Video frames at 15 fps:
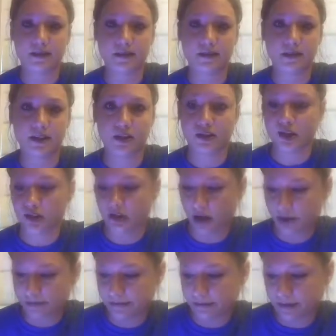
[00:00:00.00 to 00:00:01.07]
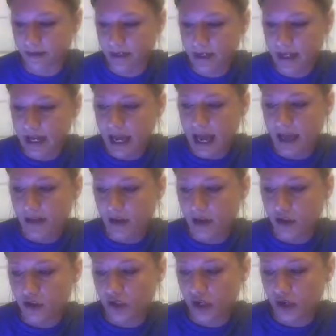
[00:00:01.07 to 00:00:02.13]
and it'll turn off. And then
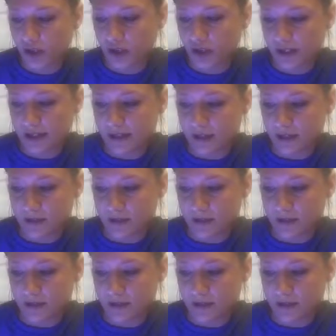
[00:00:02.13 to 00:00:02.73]
I'll show you this.